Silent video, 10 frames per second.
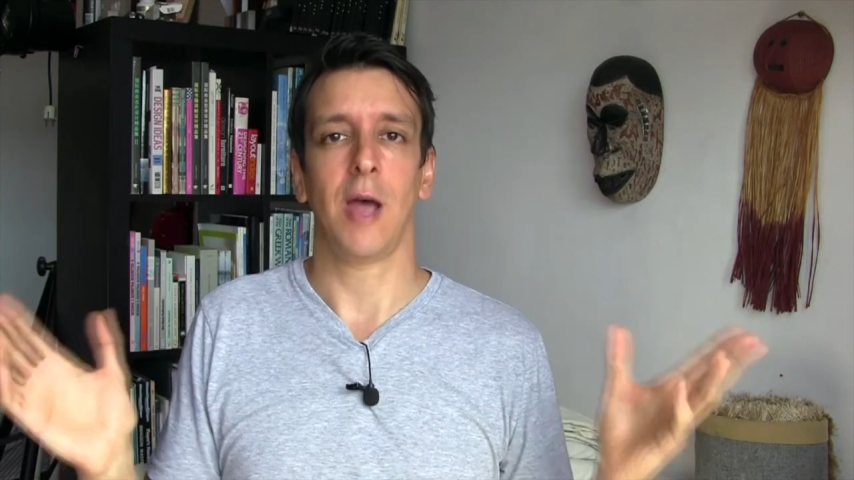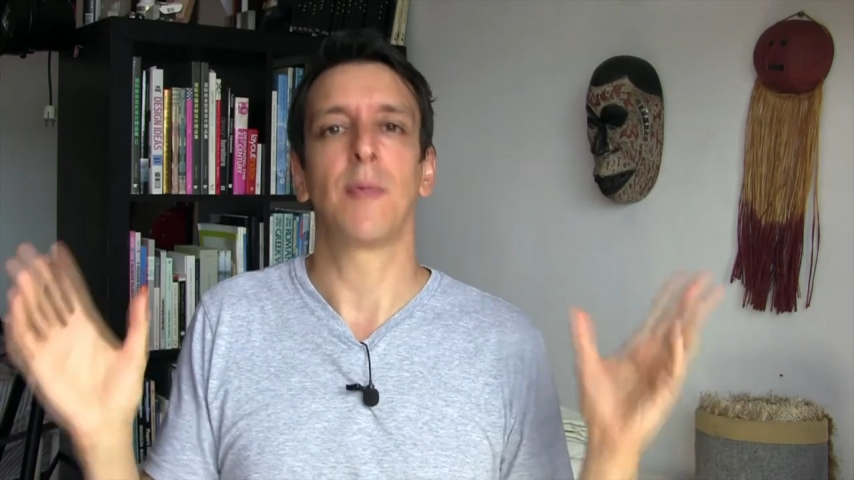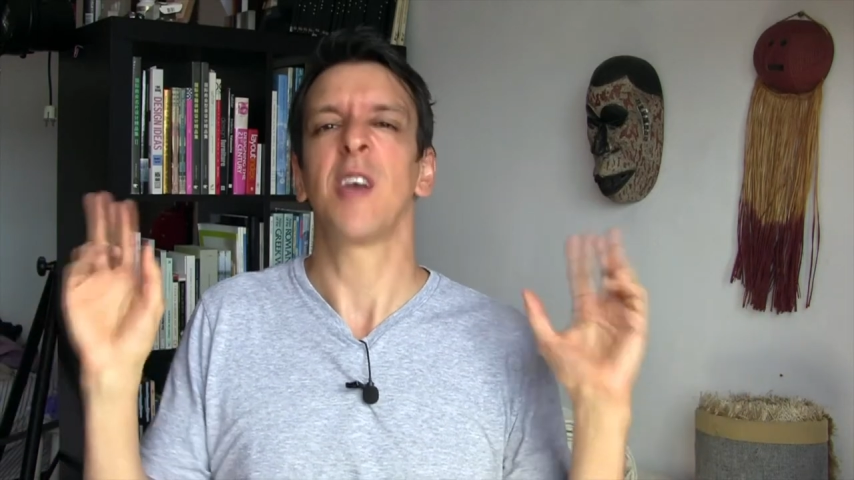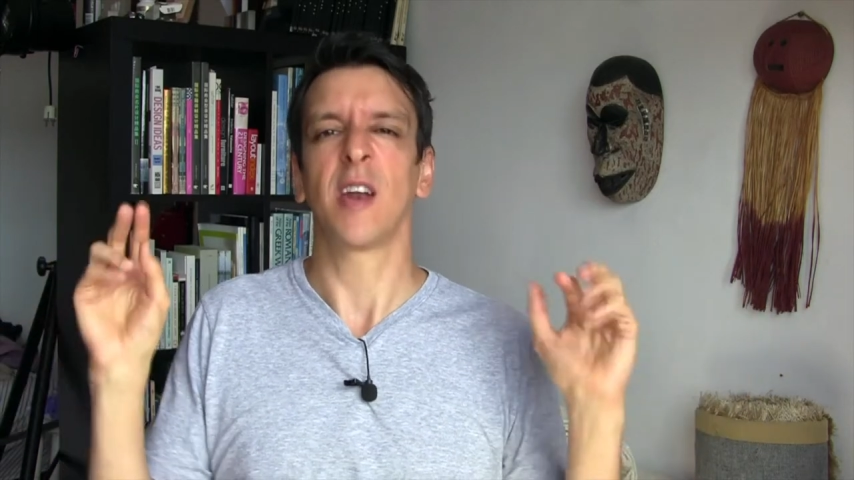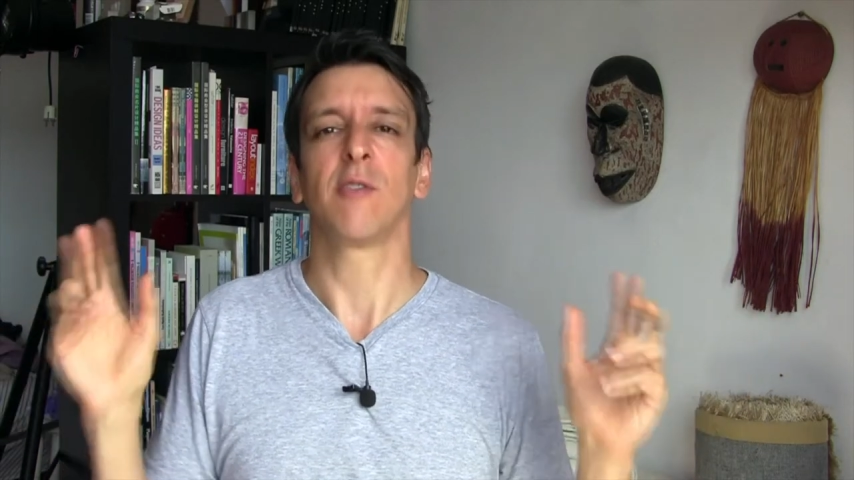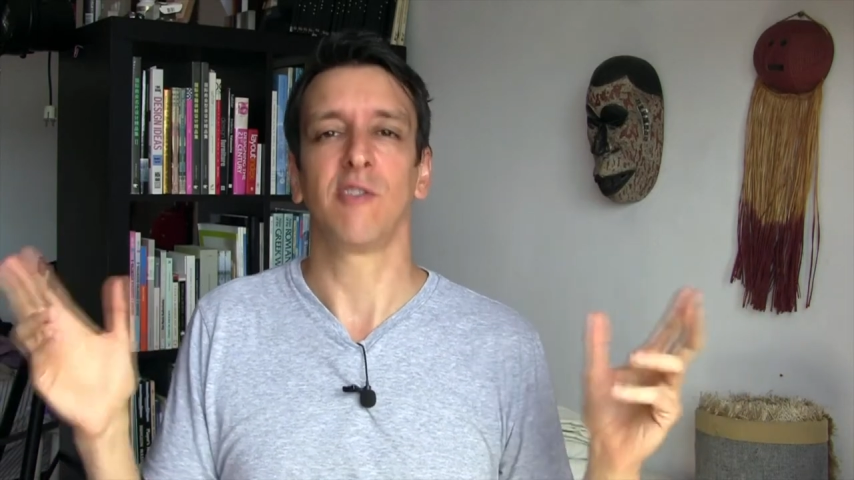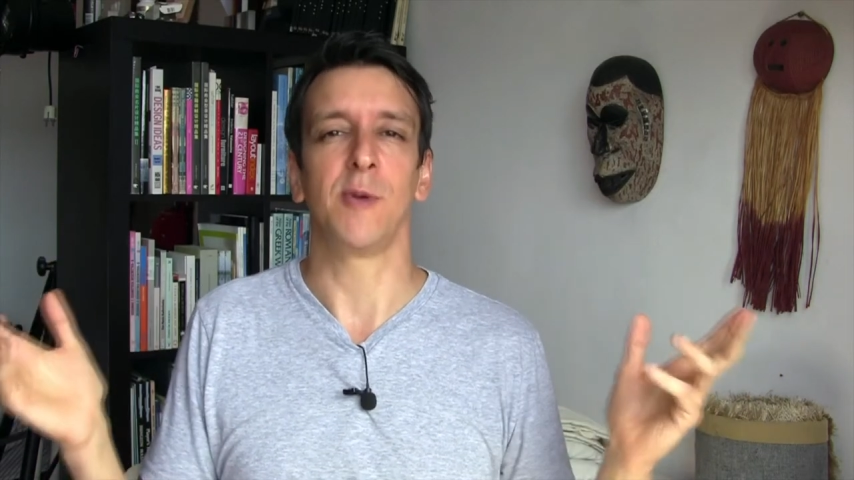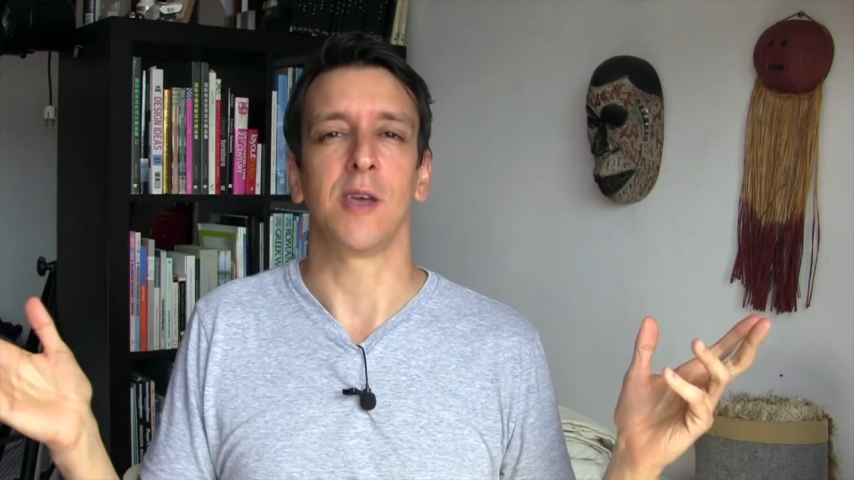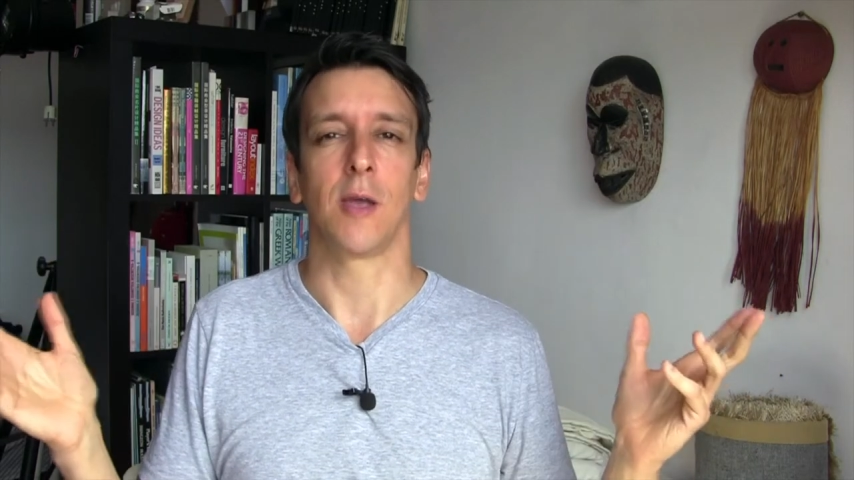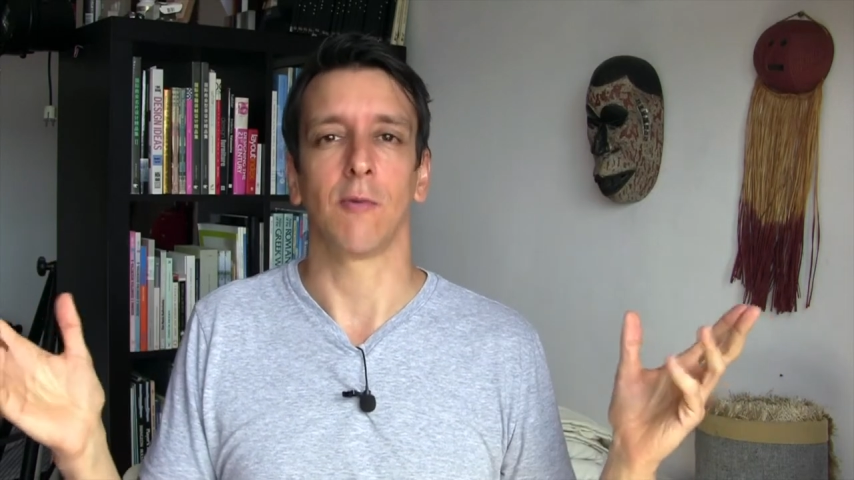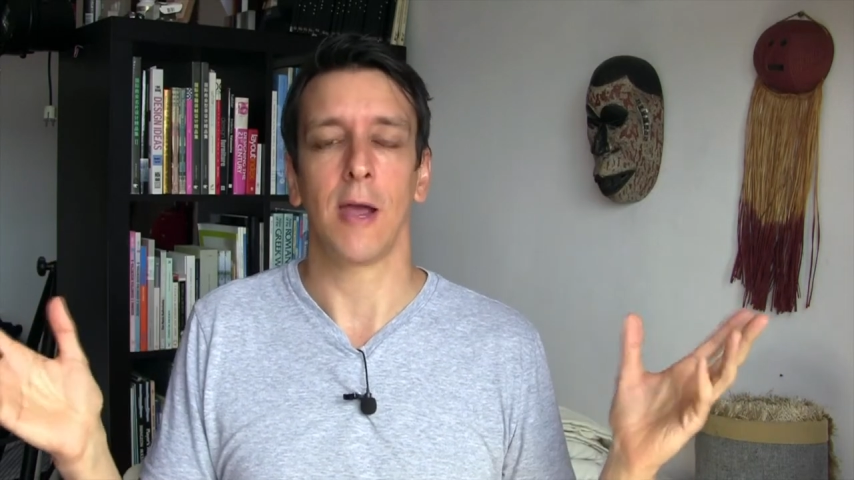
hypothetically speaking,